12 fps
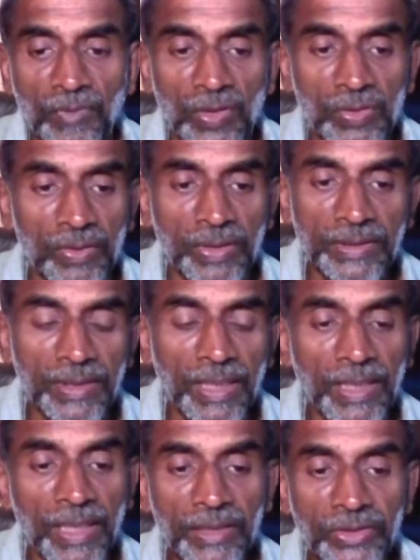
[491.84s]
So this
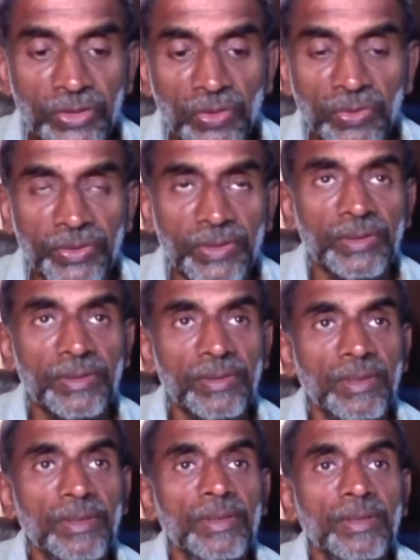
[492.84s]
clearly shows
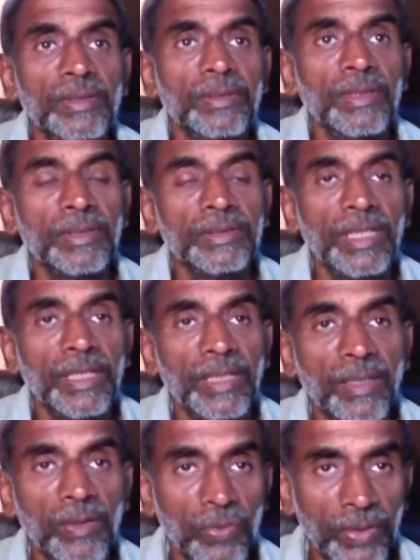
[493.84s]
the
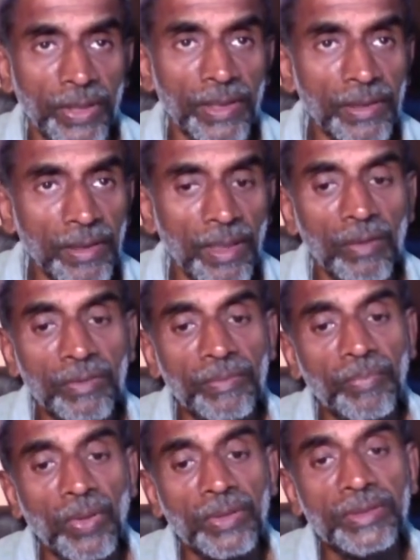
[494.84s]
genetic loading, how
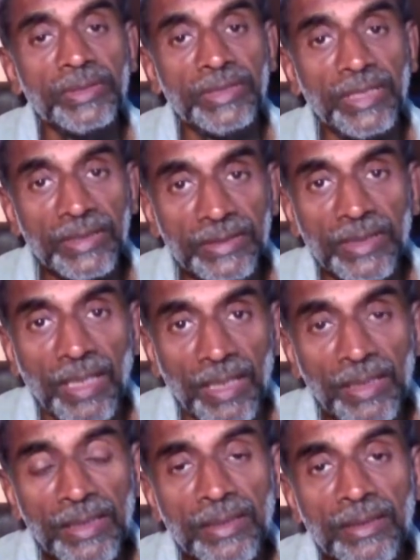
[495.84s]
important genes
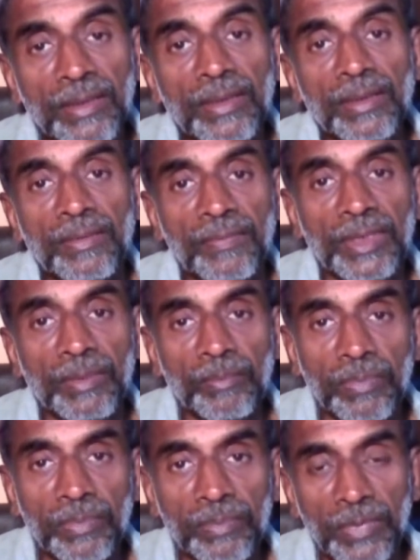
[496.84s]
are
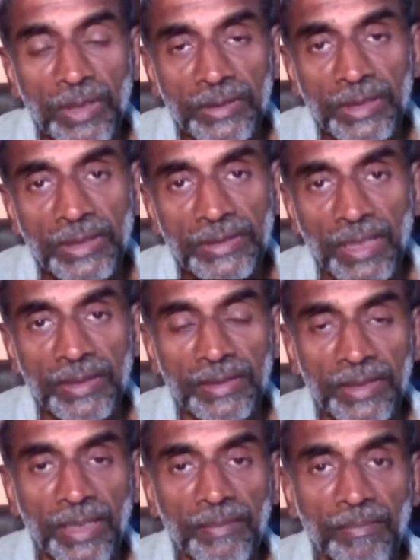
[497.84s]
when the genes are the
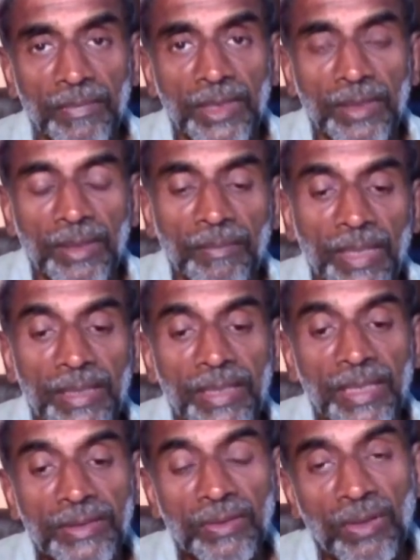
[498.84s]
same. But it
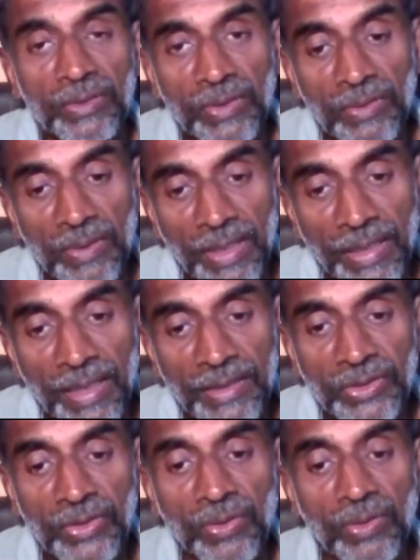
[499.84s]
does also clearly
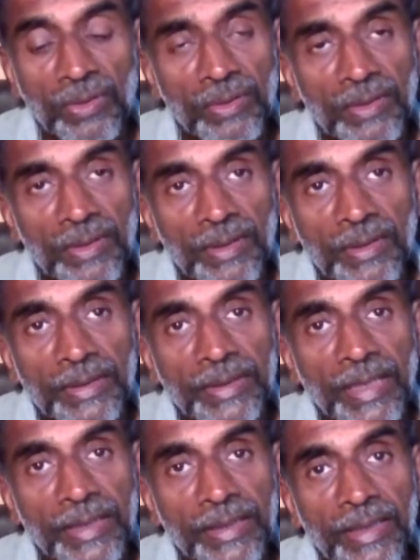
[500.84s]
show
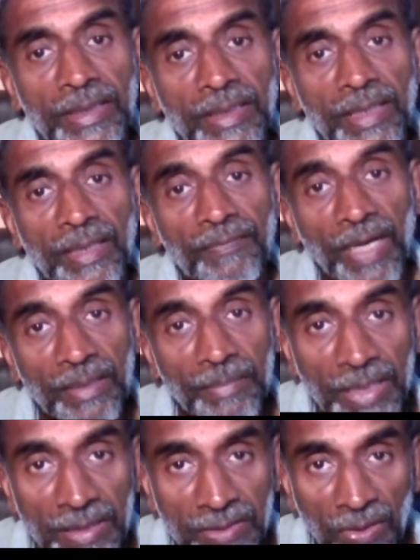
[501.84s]
that
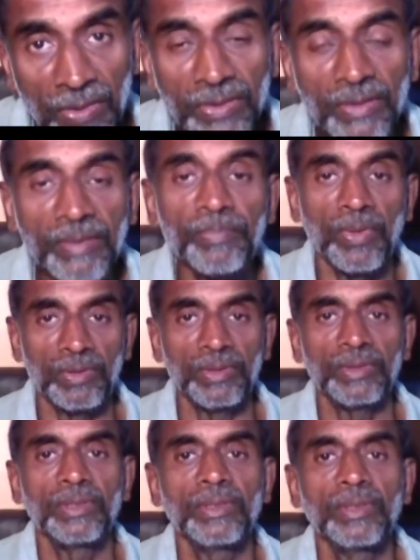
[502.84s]
environment is also important,